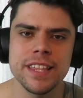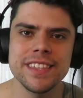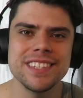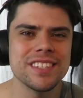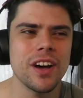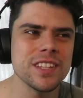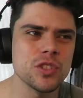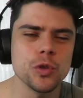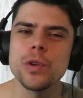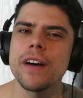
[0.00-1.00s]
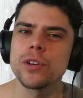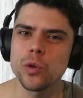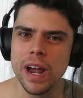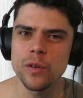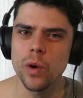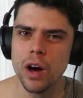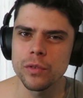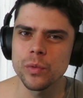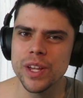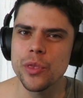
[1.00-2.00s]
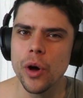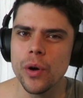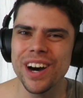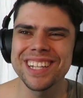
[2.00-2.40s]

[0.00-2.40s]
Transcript: These sides do have a great rivalry, though.